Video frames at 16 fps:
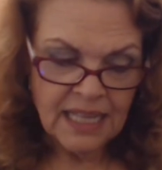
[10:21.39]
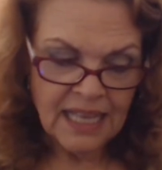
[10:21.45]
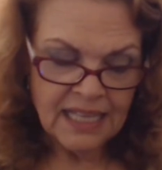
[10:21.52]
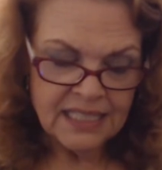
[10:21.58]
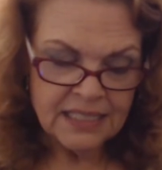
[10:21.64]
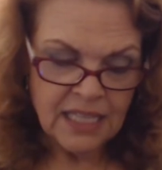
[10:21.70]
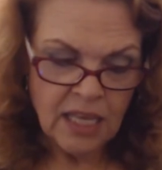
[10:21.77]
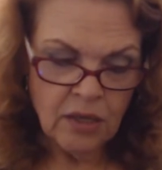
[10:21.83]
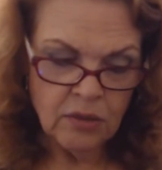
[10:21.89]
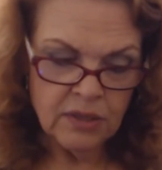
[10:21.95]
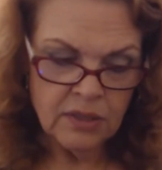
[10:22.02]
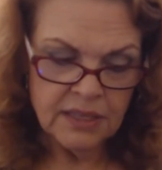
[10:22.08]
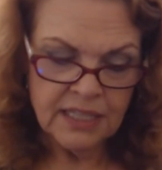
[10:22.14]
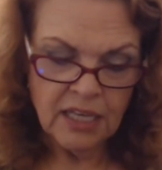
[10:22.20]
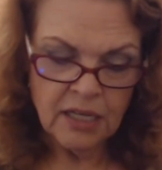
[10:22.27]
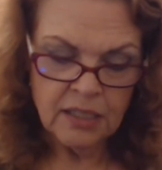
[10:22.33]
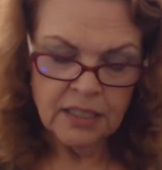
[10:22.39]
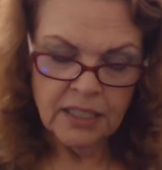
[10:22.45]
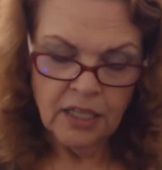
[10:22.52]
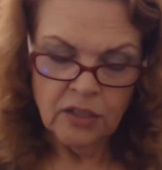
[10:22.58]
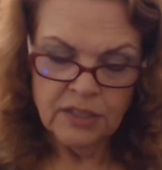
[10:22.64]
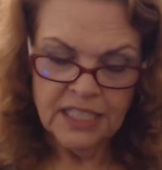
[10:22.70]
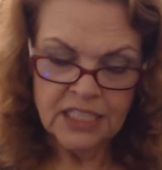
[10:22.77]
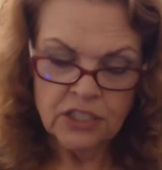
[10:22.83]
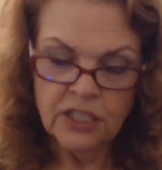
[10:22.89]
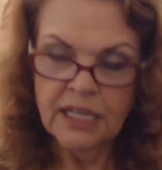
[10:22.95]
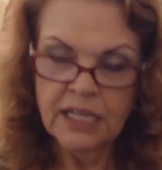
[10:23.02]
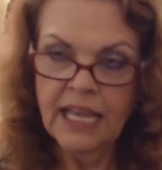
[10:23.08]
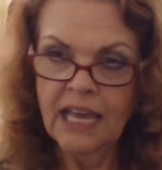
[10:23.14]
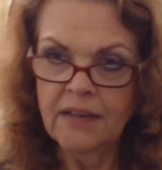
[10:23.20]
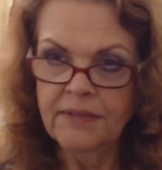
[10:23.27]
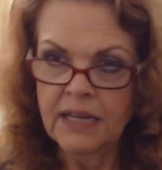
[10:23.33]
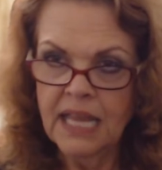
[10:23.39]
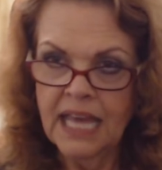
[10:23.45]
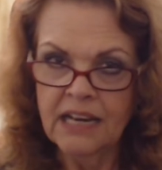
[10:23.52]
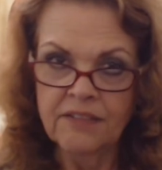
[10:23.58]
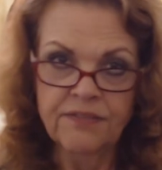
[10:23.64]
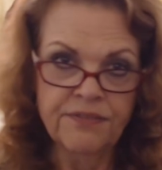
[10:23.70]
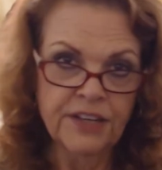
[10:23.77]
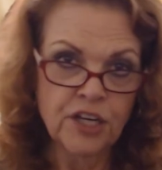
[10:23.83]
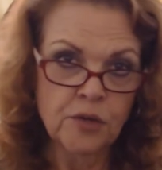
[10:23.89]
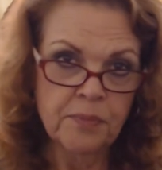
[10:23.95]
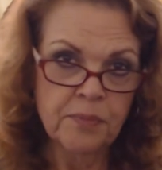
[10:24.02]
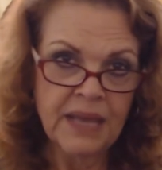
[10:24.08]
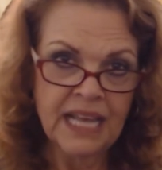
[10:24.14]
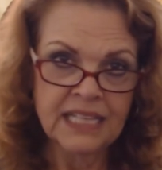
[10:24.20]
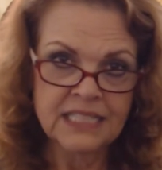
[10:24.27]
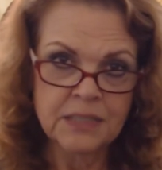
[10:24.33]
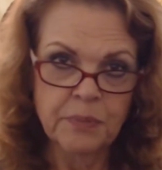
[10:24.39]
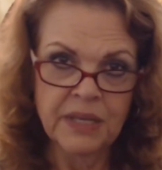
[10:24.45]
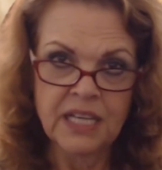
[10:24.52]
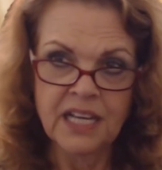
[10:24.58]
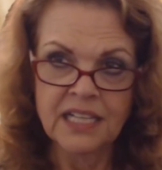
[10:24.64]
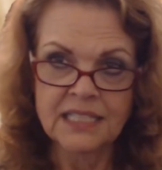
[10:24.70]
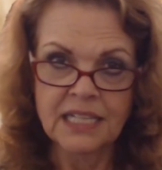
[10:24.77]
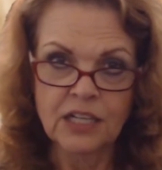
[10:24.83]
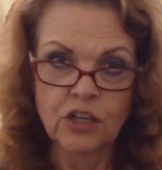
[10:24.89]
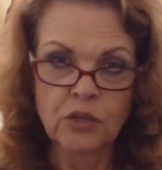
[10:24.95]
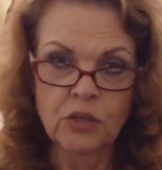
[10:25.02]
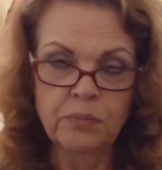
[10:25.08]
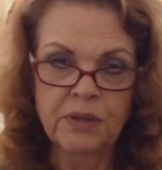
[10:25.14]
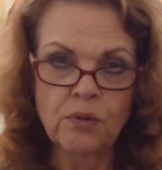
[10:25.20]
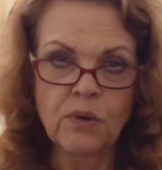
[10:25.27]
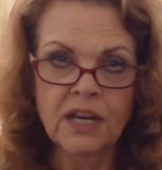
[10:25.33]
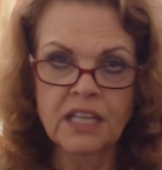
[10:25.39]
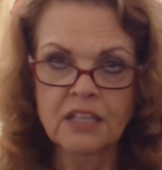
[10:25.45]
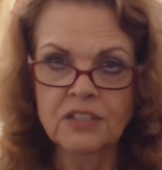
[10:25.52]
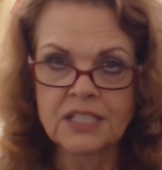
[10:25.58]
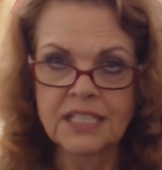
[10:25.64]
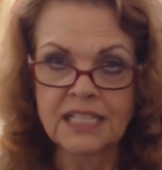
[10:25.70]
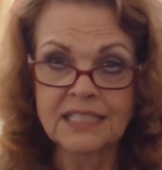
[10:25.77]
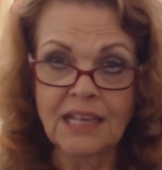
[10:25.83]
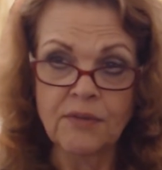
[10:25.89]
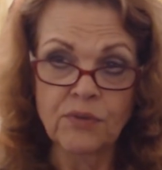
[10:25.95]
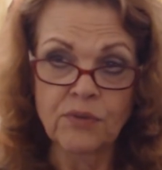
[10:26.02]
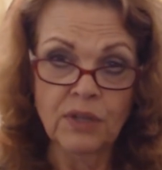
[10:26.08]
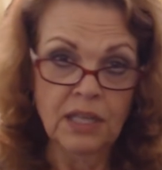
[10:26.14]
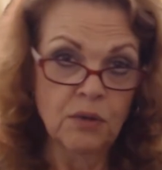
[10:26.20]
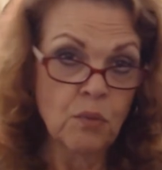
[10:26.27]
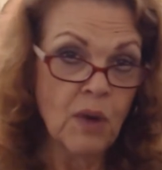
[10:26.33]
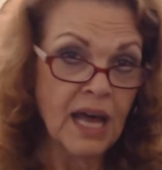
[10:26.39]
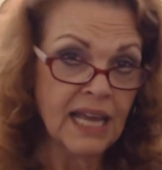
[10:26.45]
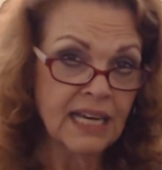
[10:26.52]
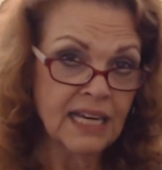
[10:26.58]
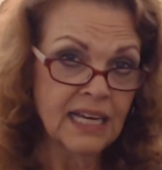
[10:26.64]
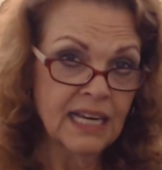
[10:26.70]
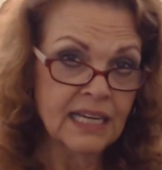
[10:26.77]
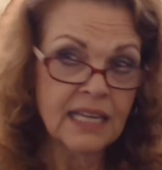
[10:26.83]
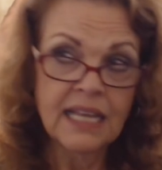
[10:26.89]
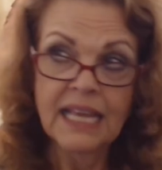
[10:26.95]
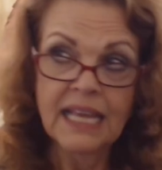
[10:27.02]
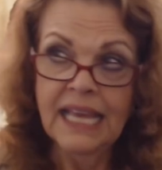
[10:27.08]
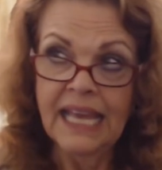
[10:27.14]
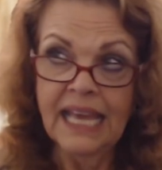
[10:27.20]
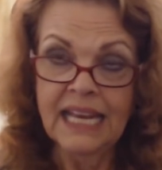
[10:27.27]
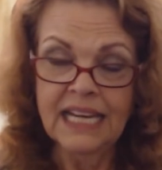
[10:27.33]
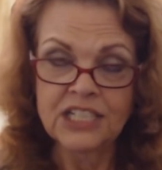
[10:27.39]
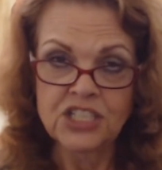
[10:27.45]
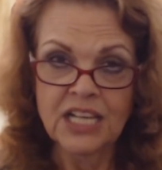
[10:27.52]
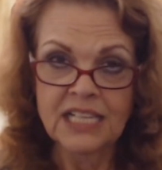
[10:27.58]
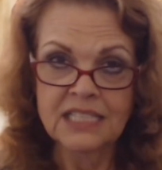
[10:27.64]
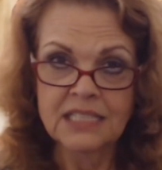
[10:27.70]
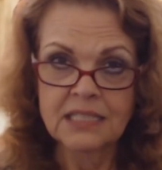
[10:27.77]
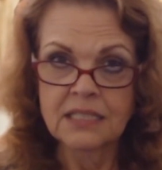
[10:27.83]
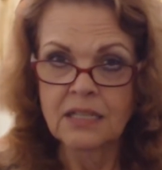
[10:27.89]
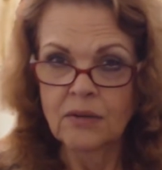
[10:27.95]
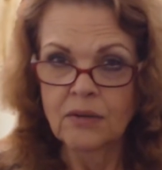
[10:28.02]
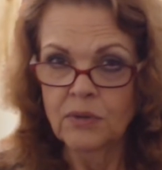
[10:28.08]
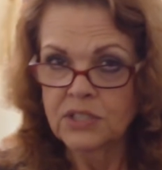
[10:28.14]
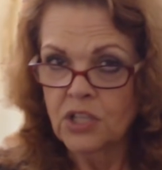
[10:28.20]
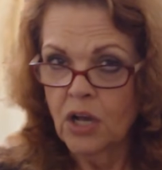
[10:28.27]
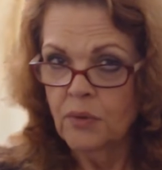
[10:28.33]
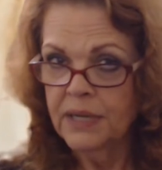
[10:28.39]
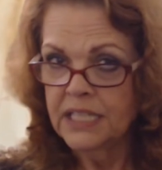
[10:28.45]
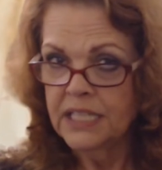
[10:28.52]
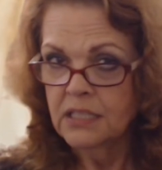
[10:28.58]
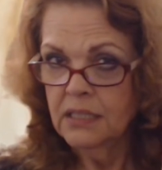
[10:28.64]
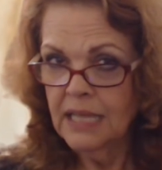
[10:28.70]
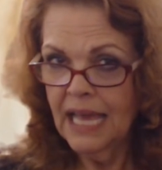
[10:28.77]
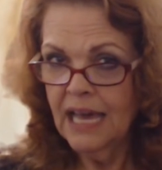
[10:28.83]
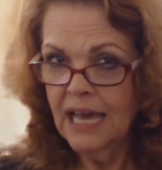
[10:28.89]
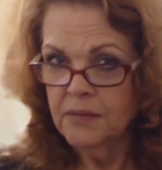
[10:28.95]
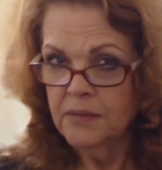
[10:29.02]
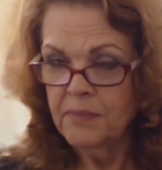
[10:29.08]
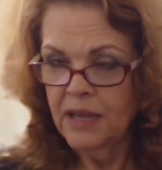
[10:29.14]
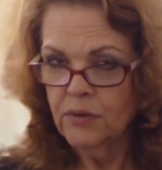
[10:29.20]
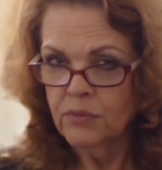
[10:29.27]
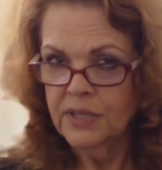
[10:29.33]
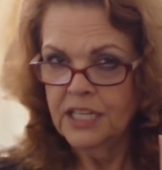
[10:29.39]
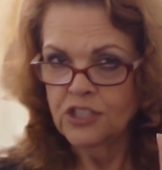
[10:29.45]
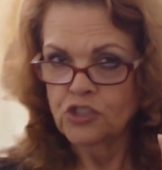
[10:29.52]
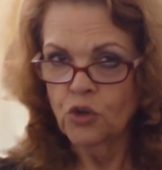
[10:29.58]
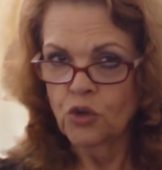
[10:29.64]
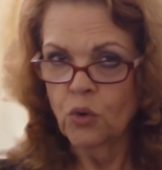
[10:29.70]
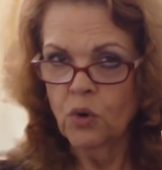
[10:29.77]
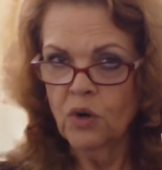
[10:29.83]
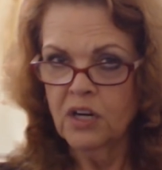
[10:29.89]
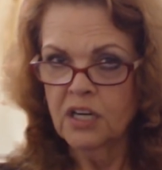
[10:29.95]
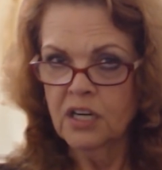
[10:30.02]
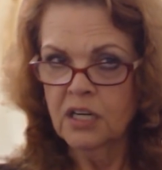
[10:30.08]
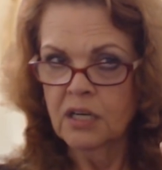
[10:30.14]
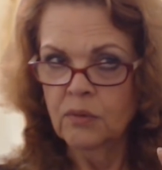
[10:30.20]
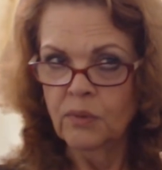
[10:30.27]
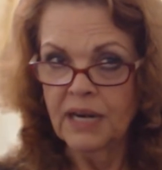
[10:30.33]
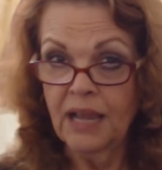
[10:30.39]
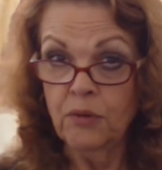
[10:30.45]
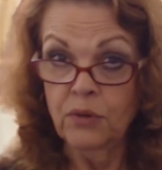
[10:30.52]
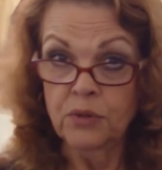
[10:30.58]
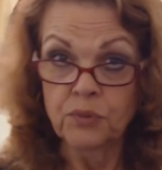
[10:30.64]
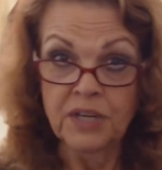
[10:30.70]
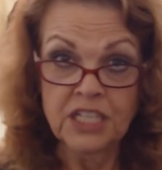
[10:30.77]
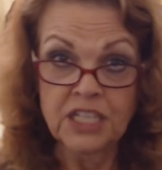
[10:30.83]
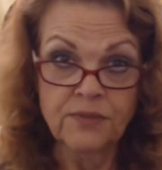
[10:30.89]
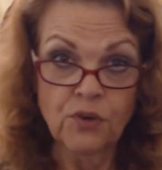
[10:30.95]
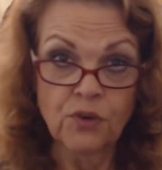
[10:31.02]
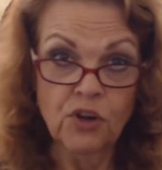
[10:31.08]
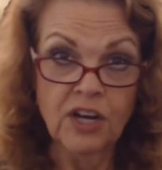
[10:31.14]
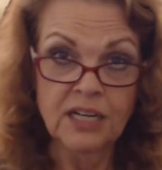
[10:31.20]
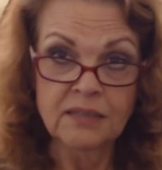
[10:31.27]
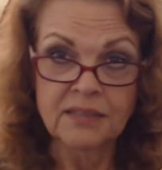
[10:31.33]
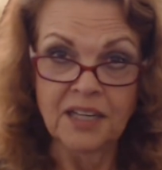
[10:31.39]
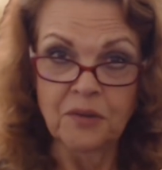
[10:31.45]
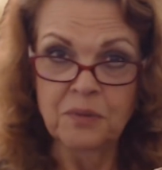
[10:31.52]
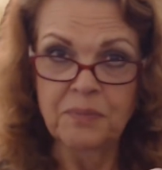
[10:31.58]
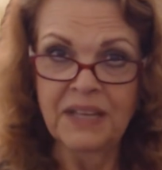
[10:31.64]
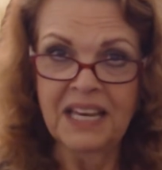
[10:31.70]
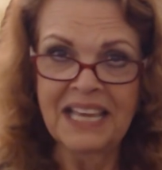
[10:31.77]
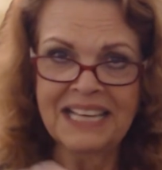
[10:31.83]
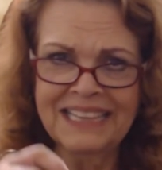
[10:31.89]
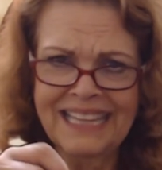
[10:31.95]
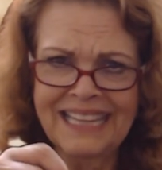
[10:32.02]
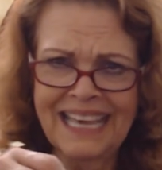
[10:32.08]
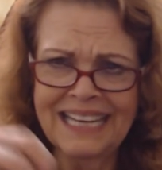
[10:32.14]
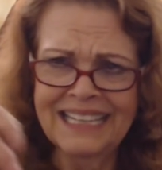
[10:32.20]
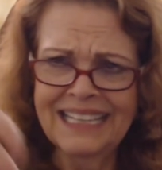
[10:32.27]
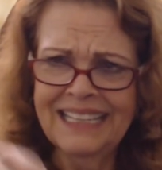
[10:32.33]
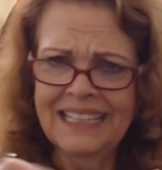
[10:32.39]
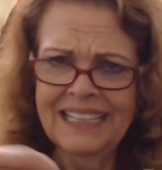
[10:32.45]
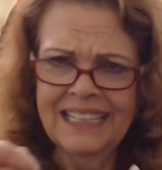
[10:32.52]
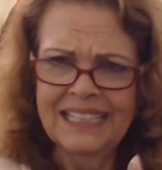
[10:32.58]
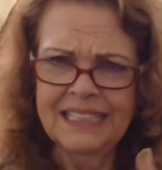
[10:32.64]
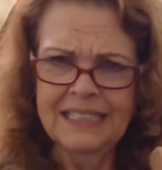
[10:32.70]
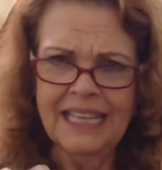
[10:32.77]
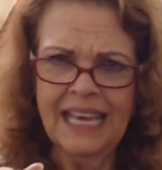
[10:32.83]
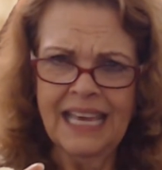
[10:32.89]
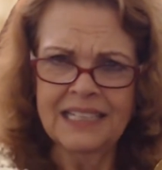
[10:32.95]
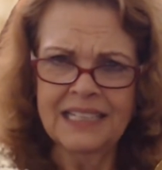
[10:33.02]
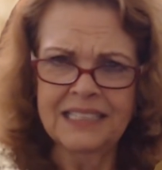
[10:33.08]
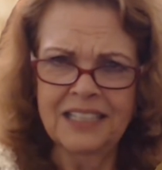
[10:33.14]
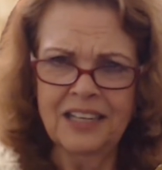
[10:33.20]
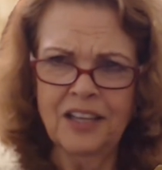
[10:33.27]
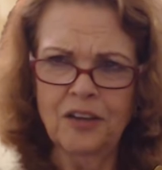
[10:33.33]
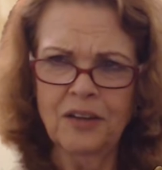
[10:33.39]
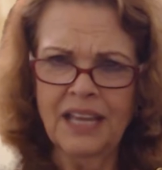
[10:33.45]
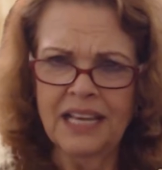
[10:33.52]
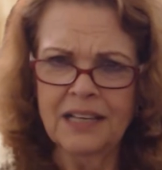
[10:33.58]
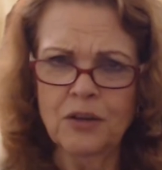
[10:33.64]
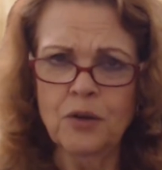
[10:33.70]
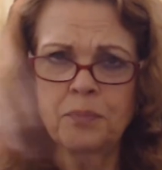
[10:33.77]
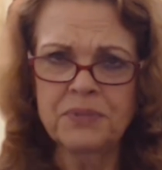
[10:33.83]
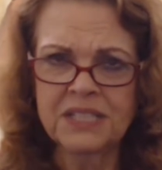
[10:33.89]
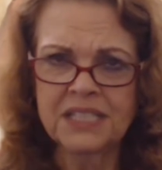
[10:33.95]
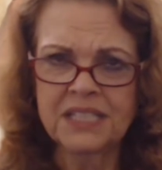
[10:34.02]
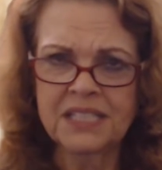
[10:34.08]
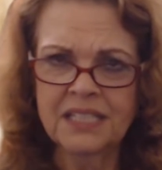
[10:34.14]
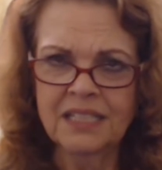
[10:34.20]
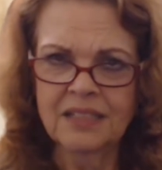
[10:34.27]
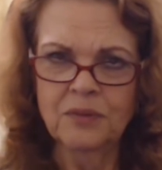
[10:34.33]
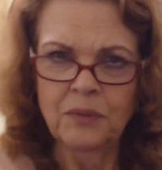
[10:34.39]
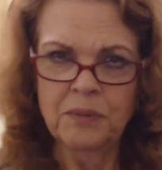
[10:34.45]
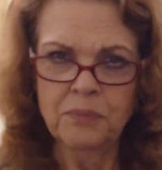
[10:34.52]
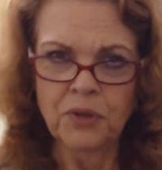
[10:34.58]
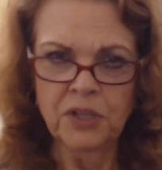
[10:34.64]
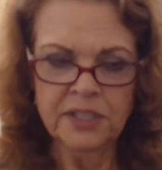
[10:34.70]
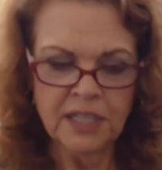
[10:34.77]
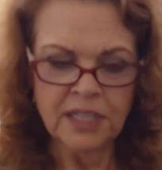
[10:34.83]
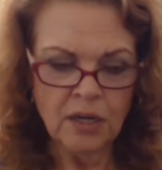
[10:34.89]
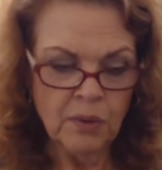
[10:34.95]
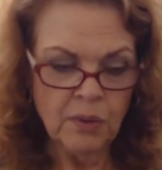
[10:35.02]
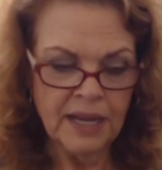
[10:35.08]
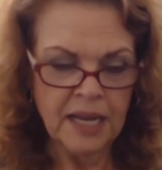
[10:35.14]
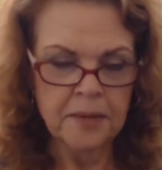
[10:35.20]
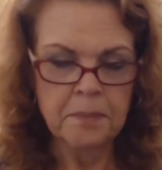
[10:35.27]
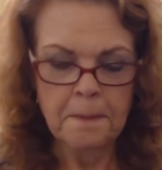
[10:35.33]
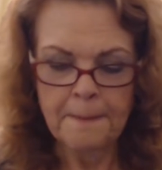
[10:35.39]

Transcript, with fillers: So there, you know, this could have a lot of fear-based because it could be one of those things I've really wanted it and it just was always out of my reach or when I would reach for it, it would be like that, that, you know, like, oops, we pulled it away.